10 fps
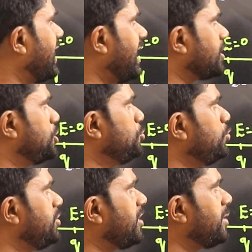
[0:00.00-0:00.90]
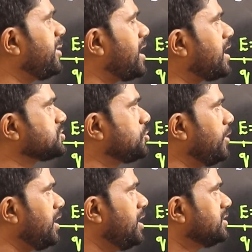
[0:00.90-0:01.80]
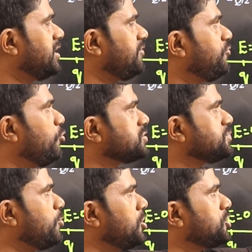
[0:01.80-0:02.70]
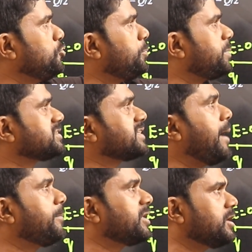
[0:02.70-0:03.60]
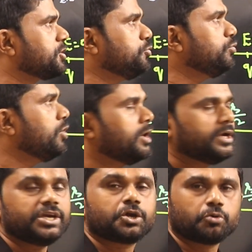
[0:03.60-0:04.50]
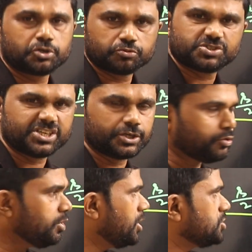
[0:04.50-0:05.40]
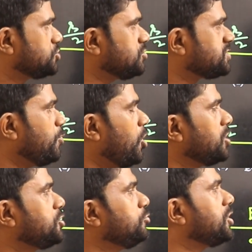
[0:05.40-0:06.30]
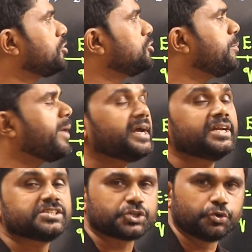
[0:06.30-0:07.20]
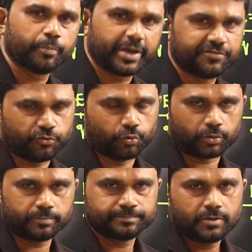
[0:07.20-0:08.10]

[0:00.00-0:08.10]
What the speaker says: K q divided by r square, then 4 small q plus capital Q equal to 0. So small q equal to minus q by 4.